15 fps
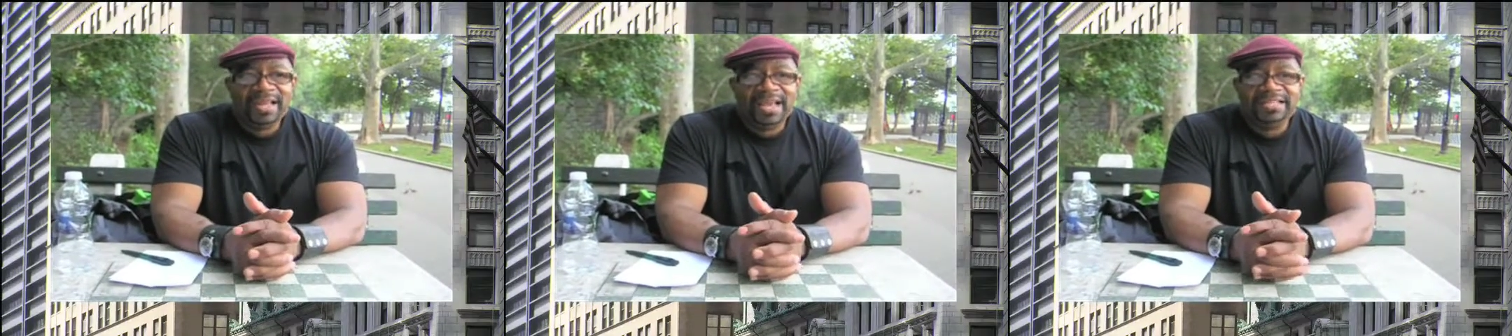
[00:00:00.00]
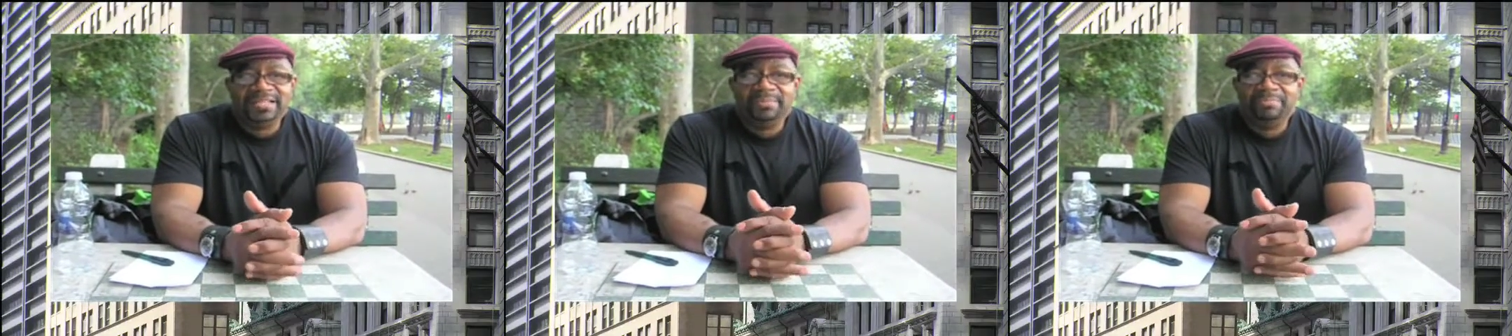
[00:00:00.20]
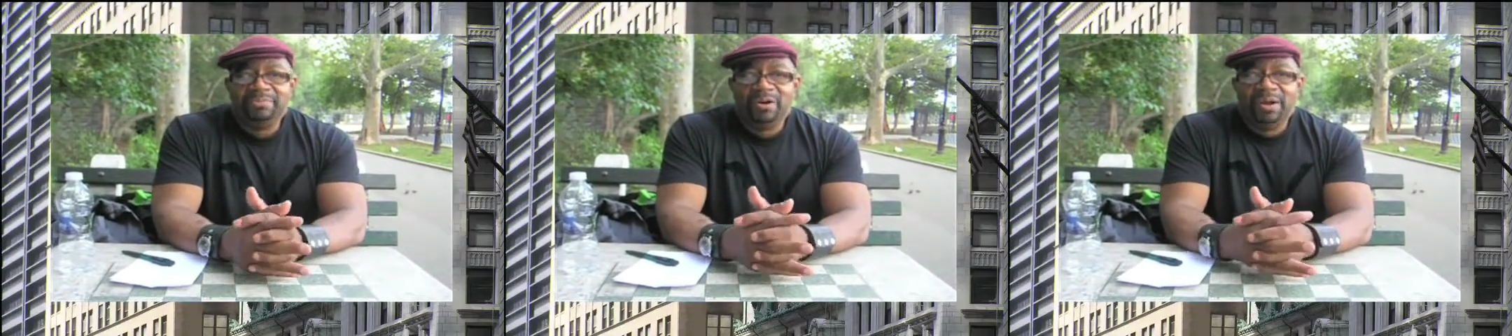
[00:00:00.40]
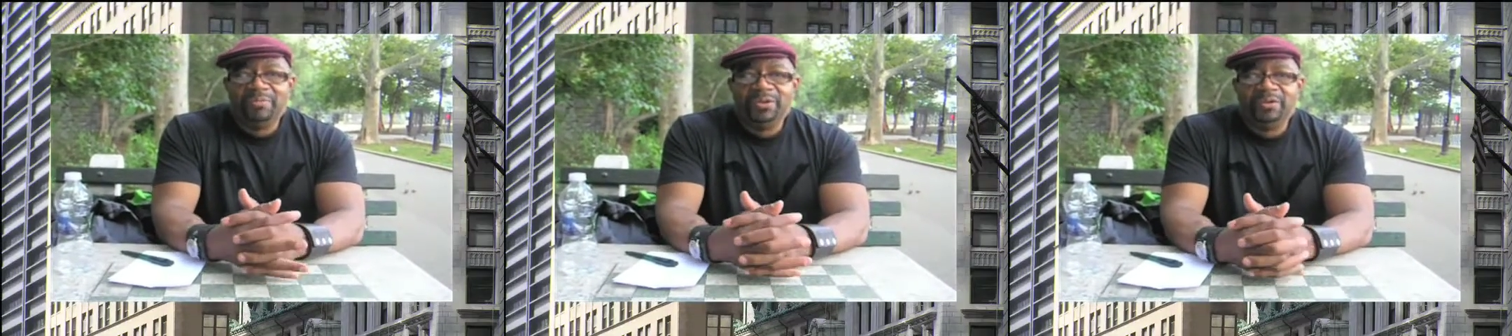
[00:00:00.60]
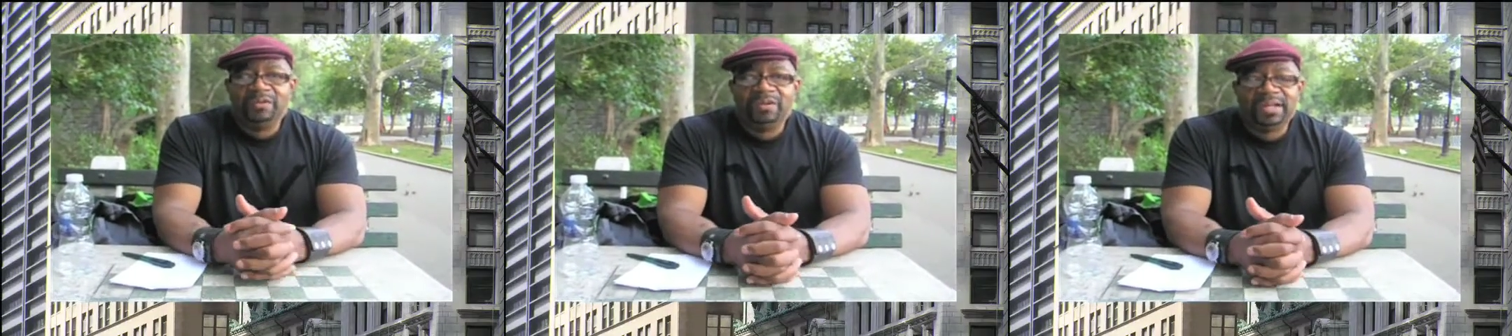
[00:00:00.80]
Case in point,
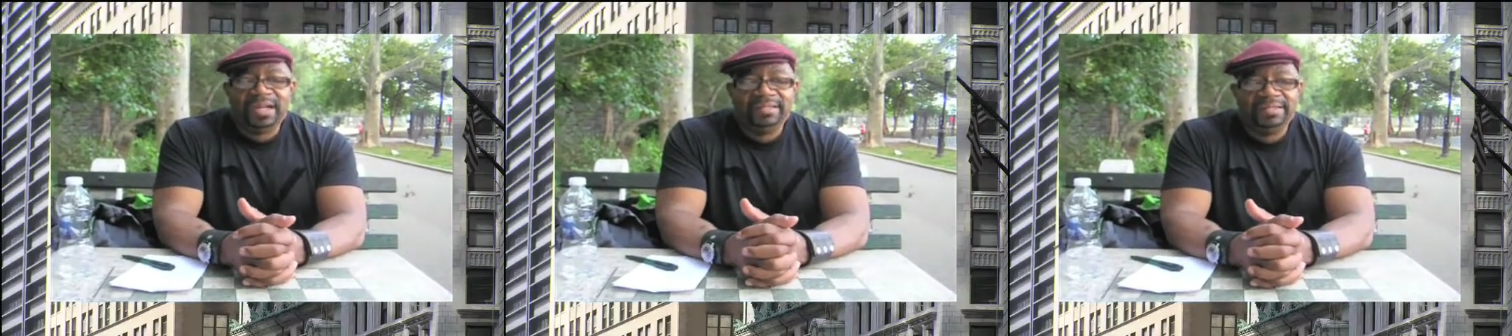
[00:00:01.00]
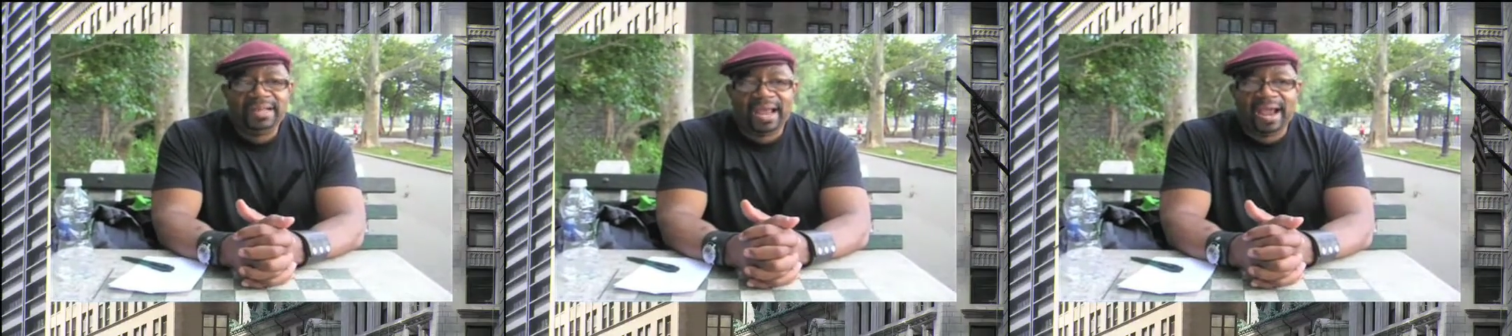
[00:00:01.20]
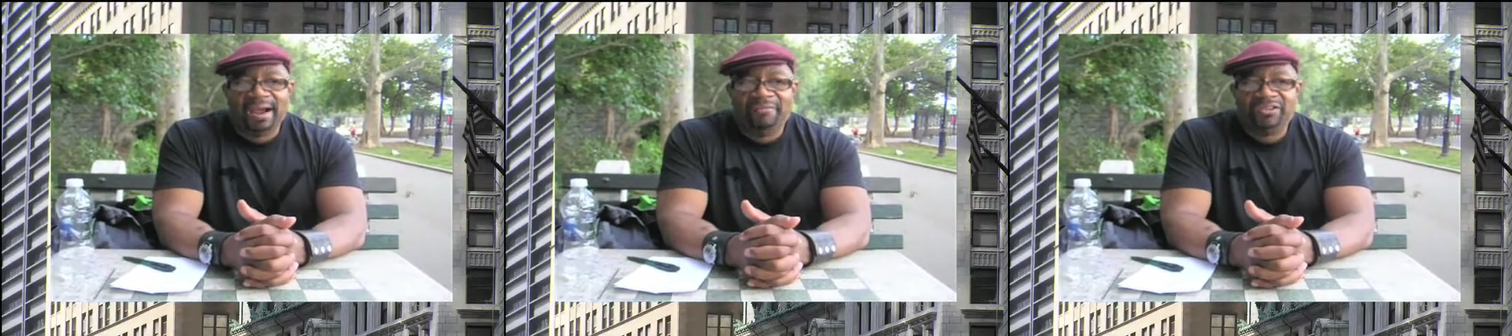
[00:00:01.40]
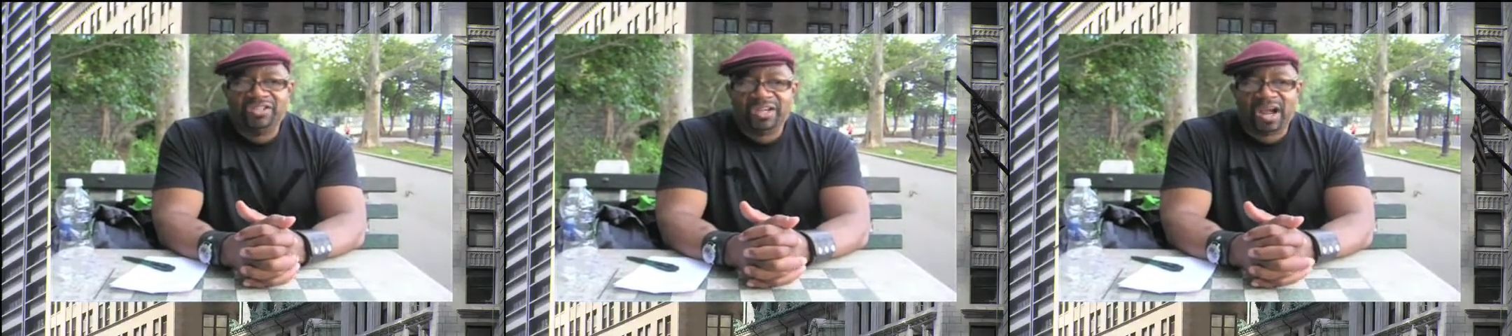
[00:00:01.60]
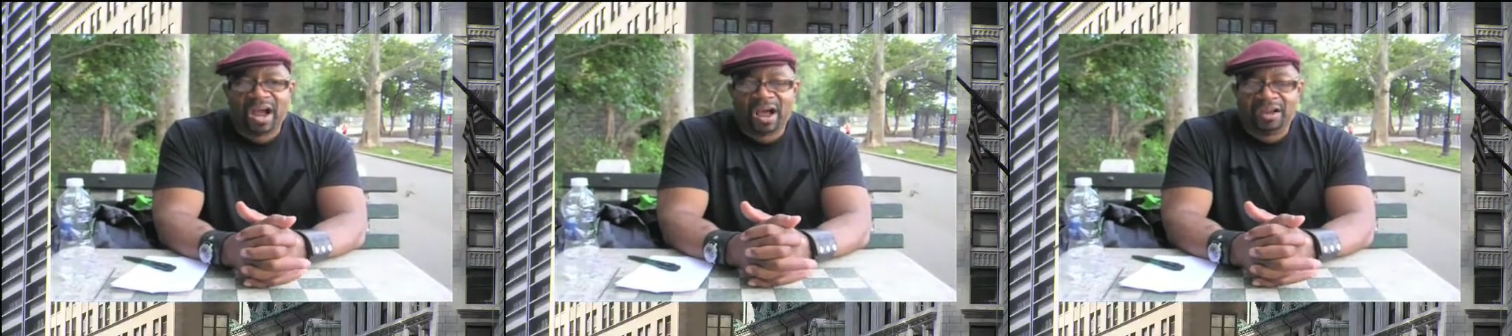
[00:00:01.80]
when you look at the average
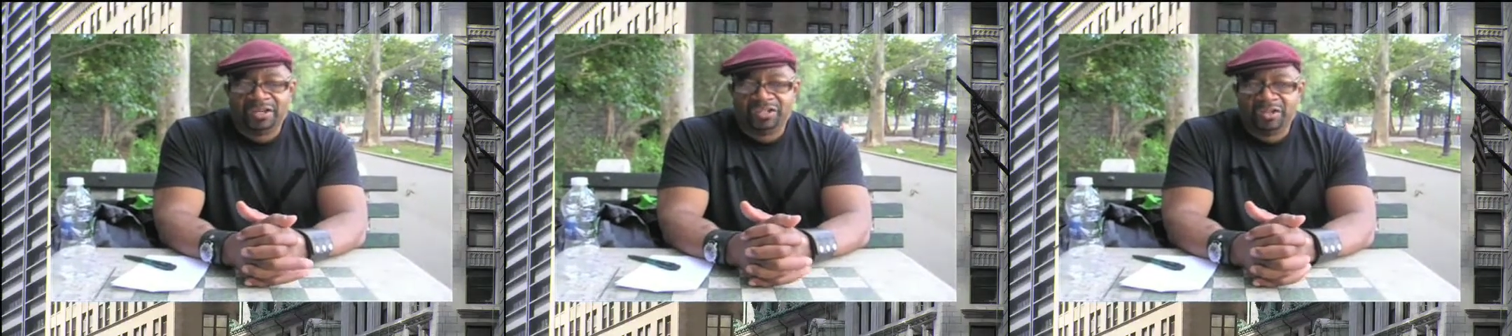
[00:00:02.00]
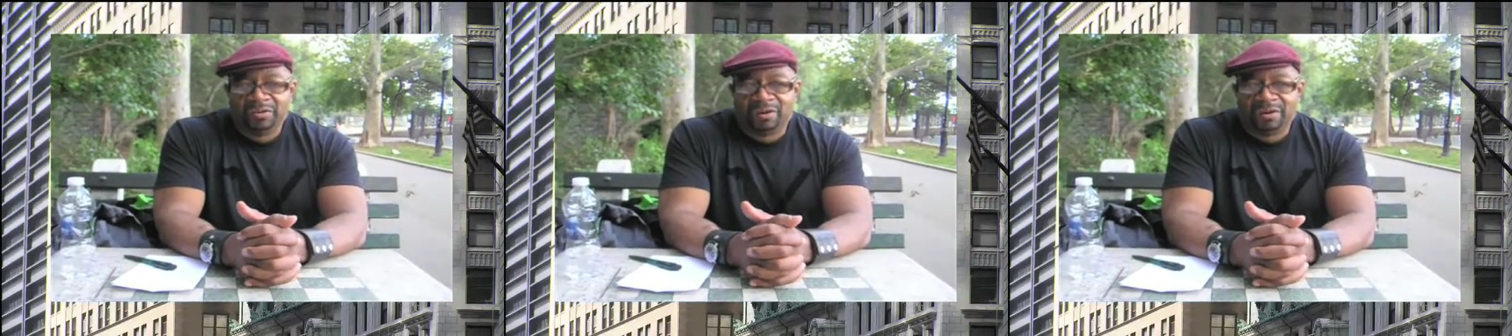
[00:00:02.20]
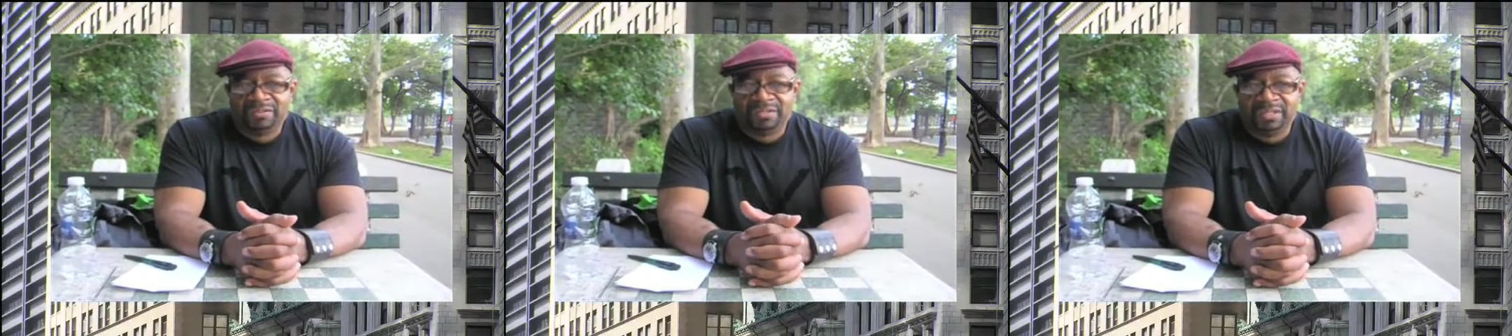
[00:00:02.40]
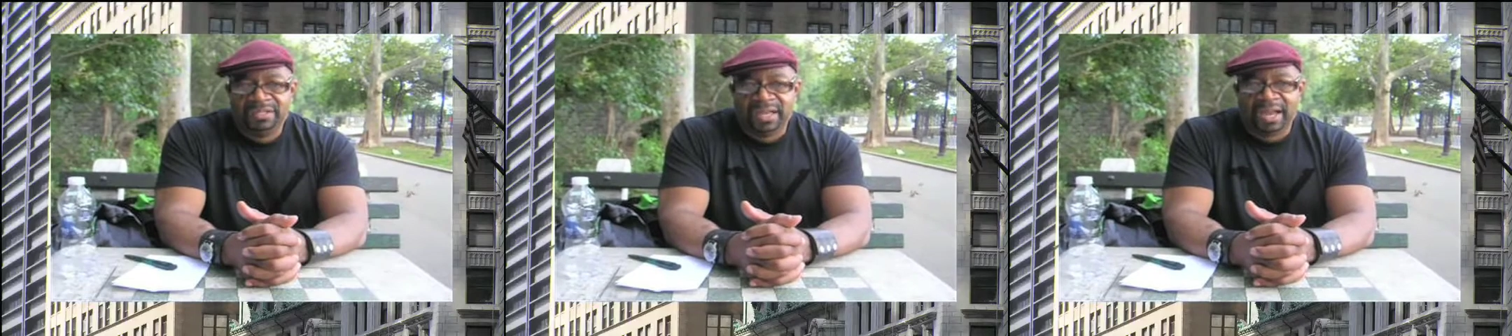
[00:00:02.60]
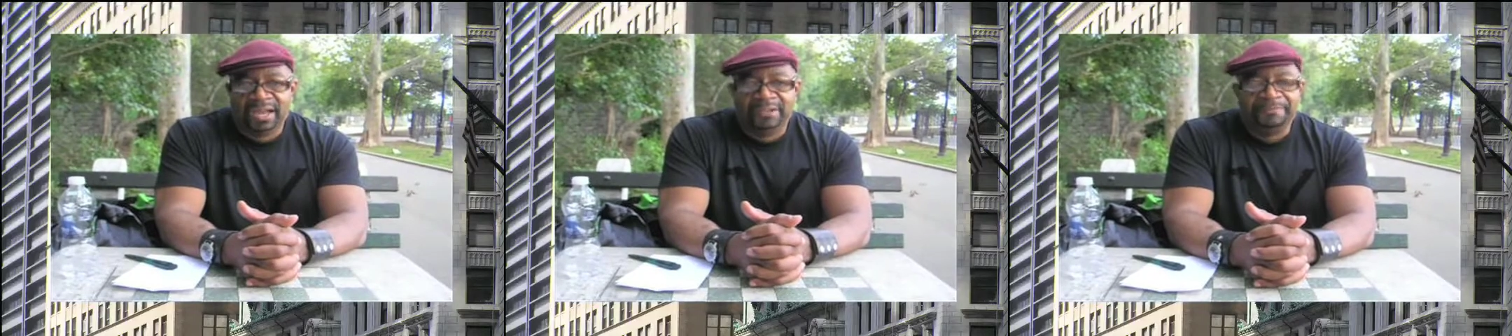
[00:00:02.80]
college cost
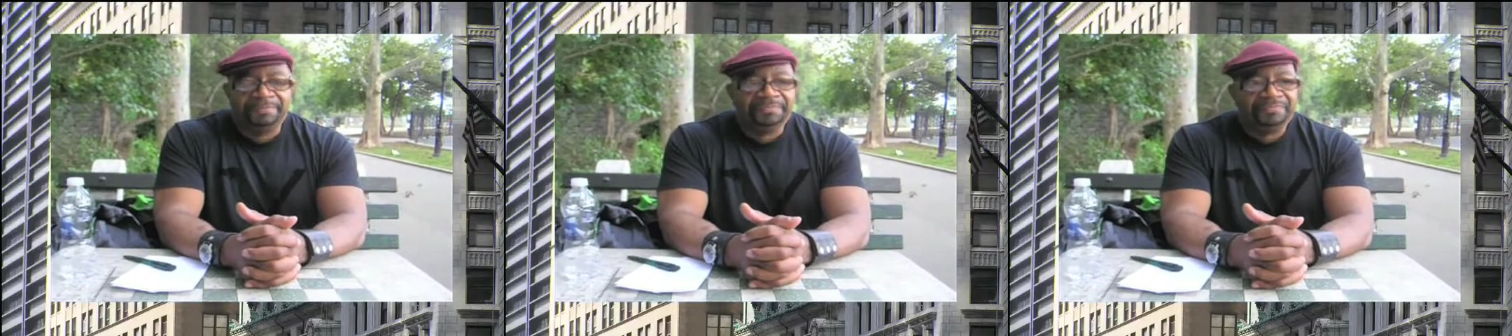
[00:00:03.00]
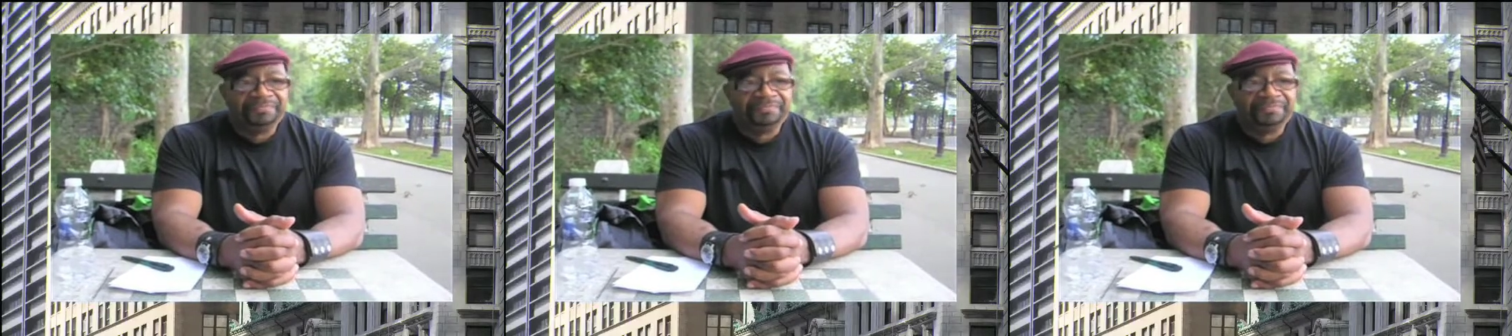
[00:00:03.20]
today,